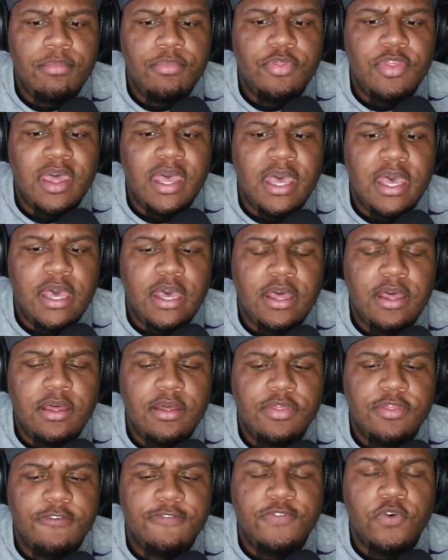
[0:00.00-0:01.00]
the
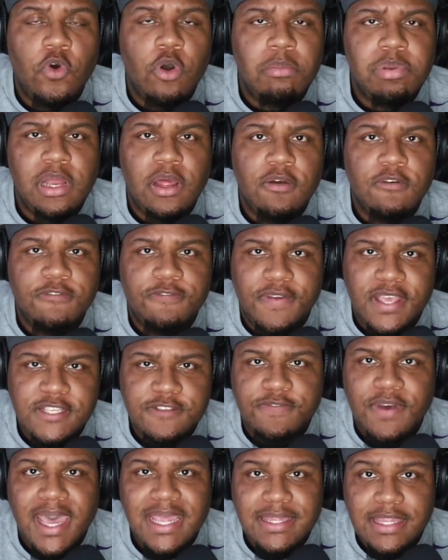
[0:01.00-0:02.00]
the full-blown fist
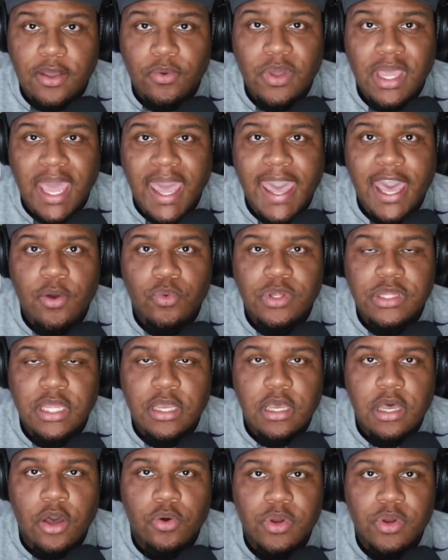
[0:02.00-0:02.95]
fight that we had with the GOAT